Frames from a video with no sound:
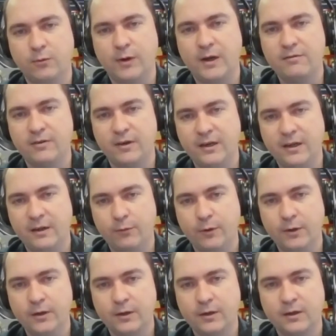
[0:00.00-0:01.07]
Wi-Fi
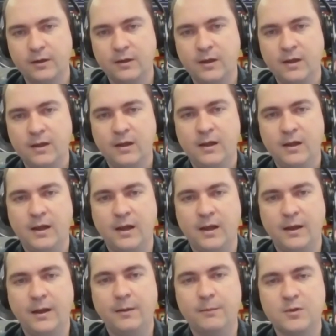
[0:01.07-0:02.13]
network.
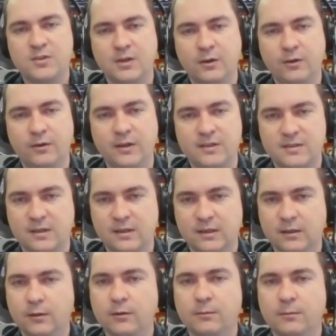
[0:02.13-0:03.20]
So there's a
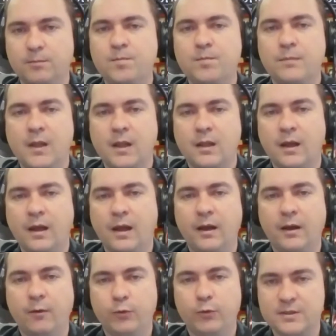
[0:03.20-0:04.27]
little
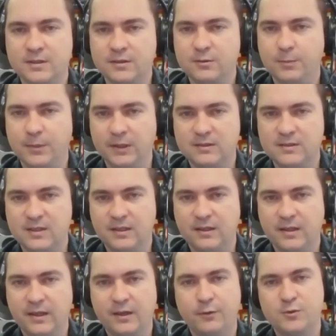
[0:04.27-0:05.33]
wizard built in
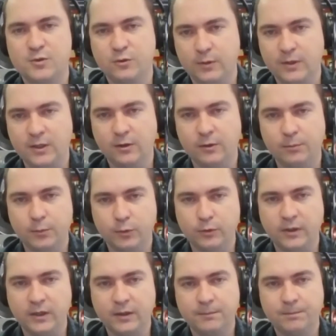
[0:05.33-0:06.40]
that helps you with the
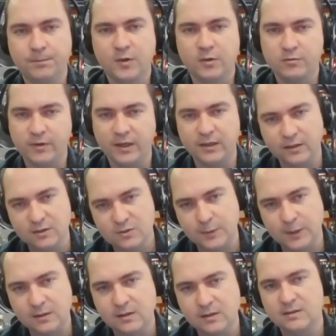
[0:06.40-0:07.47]
onboarding, finding the
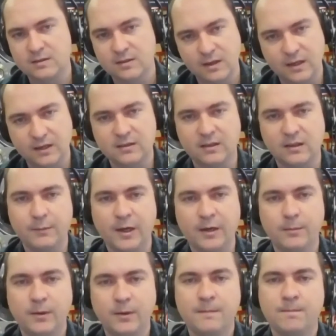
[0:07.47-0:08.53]
speakers, connecting them up.
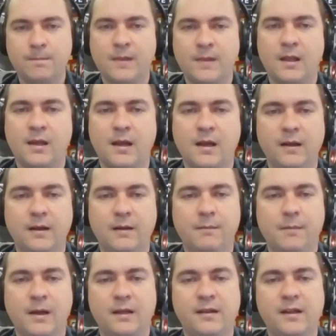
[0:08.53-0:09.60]

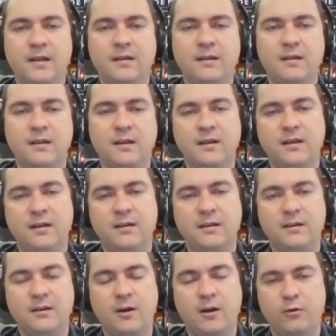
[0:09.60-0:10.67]
And then
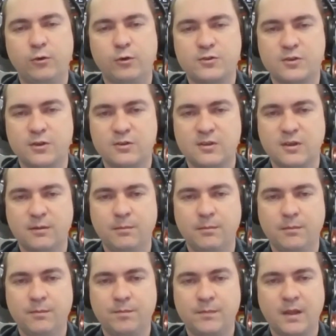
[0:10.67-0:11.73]
there are also
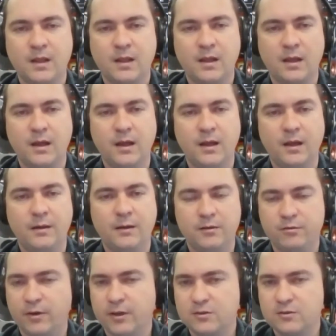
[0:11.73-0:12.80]
some
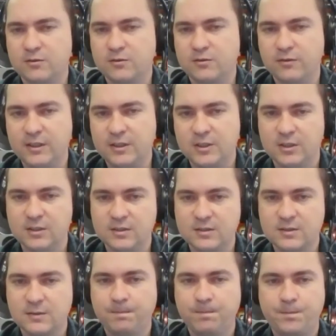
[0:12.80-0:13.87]
advanced
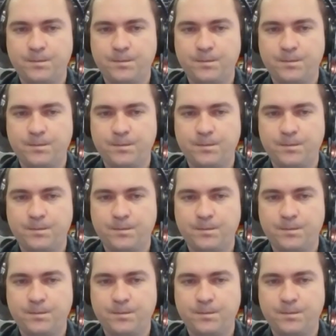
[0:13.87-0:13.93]
features